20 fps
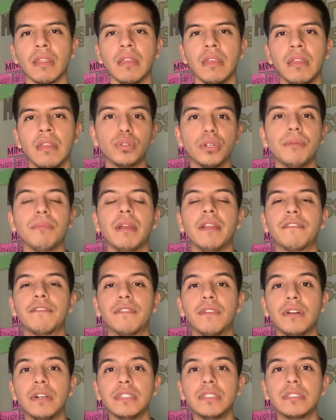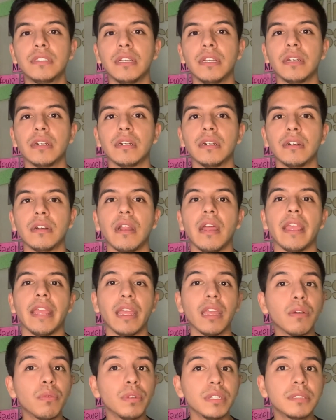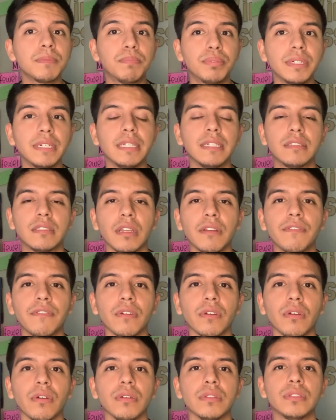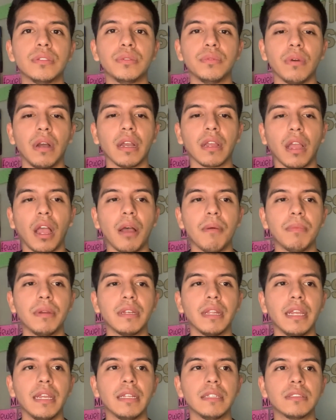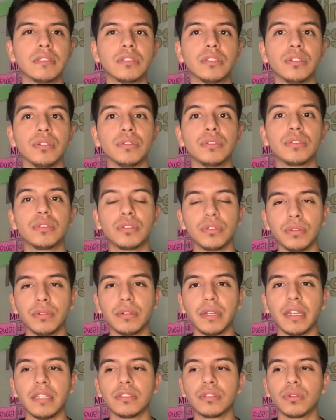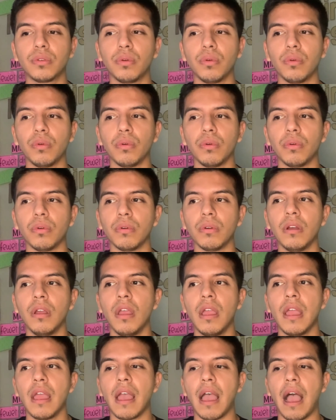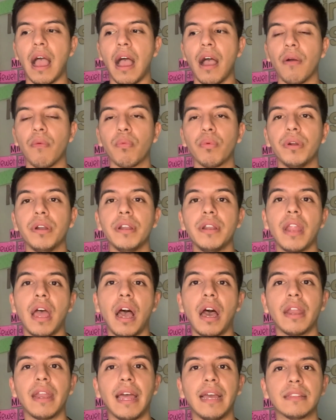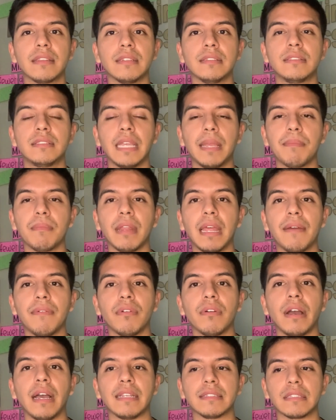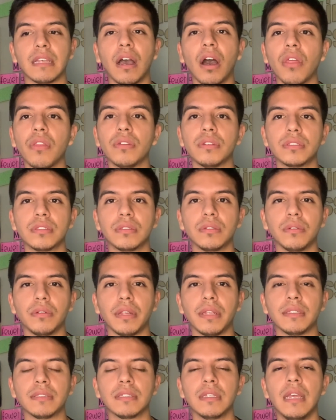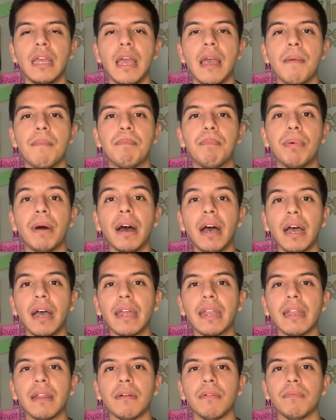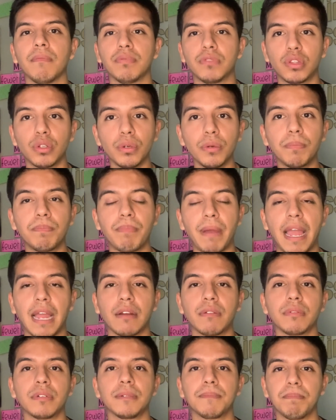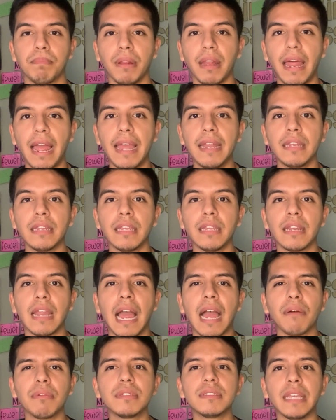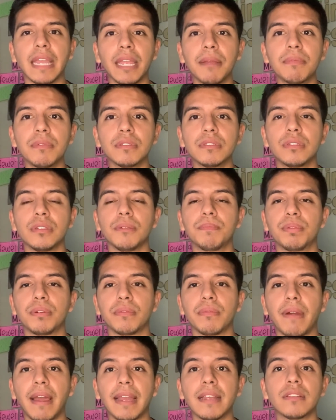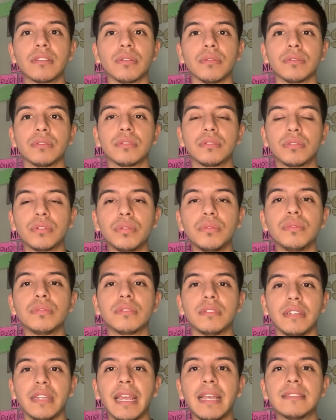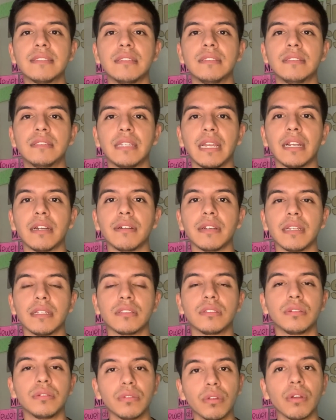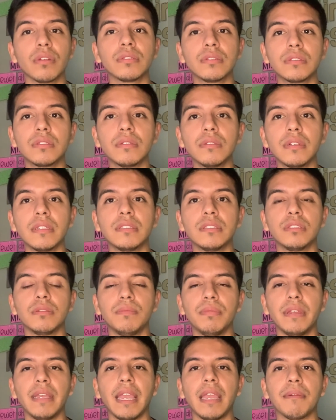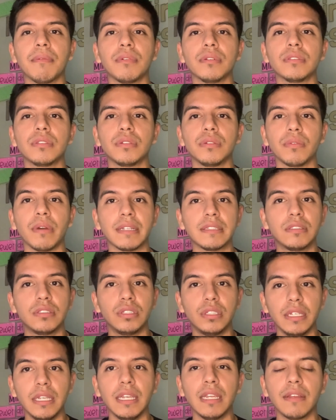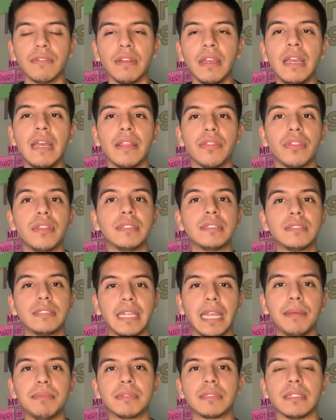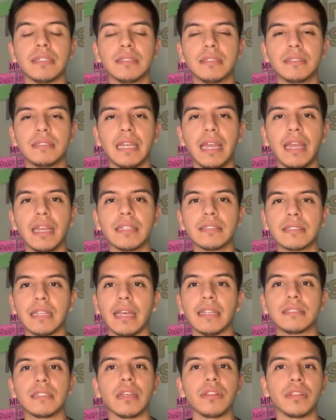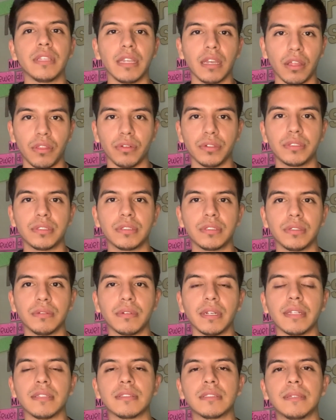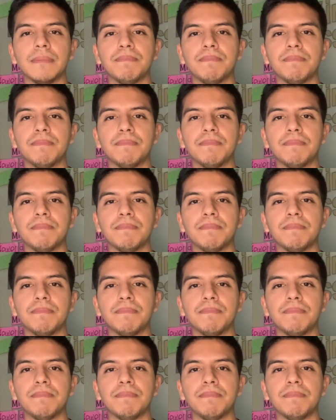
During my first year, it was pretty difficult to accommodate to students who were not at the same level as other students. But through backward planning, I was able to provide those tools necessary to those students to be able to achieve the same success as the other students.